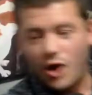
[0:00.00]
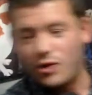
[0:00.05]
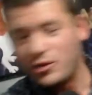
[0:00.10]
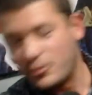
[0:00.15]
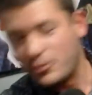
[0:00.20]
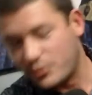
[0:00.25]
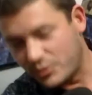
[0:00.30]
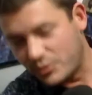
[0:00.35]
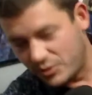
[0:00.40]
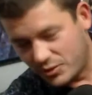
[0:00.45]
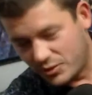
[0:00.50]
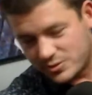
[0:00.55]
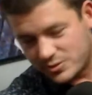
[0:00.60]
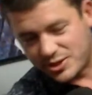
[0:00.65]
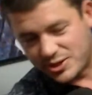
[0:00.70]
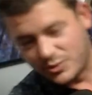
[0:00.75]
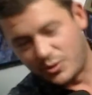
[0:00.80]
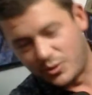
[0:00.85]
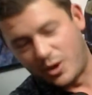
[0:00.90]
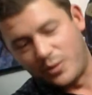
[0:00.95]
only rule,
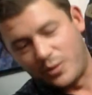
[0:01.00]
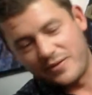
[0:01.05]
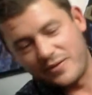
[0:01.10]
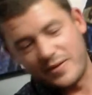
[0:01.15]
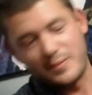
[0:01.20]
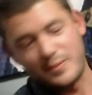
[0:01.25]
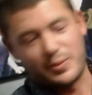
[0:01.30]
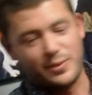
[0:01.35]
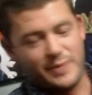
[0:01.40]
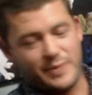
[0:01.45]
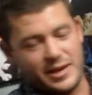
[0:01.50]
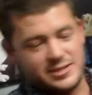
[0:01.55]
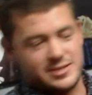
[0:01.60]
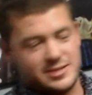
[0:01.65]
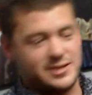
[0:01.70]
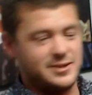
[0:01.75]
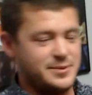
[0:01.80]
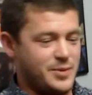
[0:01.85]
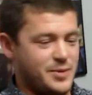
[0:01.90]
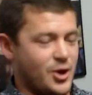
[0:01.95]
what we've
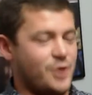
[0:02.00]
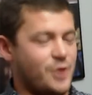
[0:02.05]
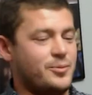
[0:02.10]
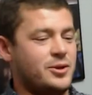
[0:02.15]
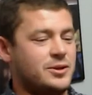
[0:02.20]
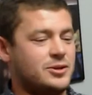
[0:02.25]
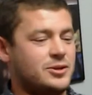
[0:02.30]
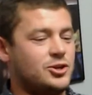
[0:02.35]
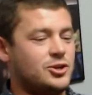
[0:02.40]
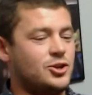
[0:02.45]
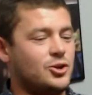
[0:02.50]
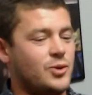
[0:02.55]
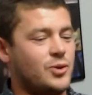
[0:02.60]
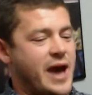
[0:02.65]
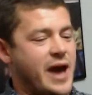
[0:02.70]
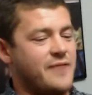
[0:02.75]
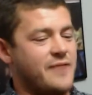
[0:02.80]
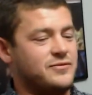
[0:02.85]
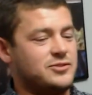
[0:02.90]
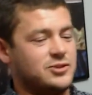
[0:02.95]
implemented at the moment, you
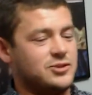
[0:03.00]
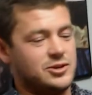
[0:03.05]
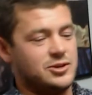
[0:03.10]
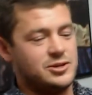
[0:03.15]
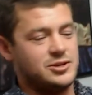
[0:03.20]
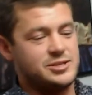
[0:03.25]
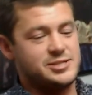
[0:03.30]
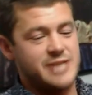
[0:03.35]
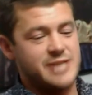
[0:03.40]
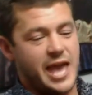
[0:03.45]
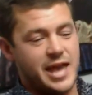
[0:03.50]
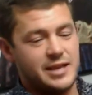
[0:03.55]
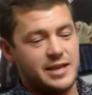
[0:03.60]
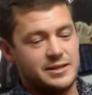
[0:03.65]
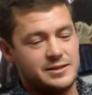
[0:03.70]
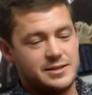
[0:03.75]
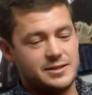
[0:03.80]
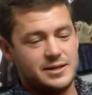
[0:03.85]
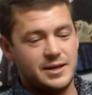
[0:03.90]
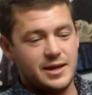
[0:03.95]
have to
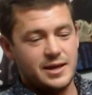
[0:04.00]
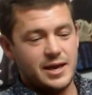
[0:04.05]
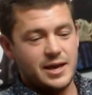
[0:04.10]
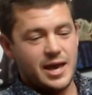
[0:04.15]
send